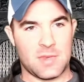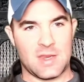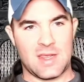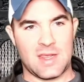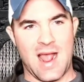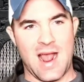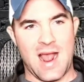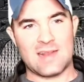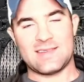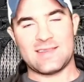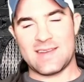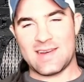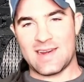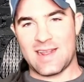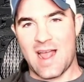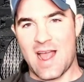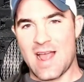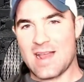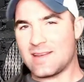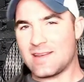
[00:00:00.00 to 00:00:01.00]
Constant
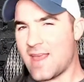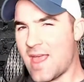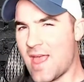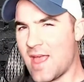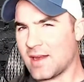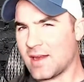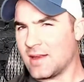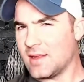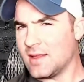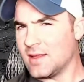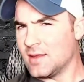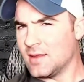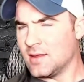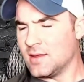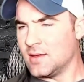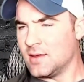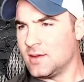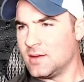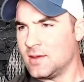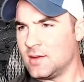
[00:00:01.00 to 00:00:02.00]
Contact,
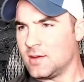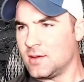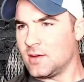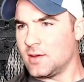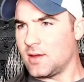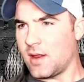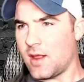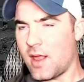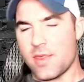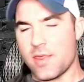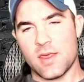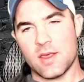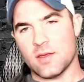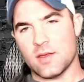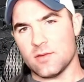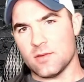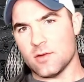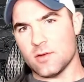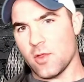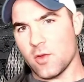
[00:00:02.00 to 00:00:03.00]
I think,
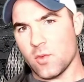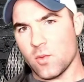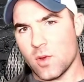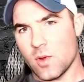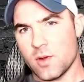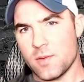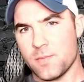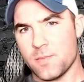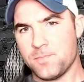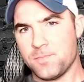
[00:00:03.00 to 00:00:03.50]
is another one.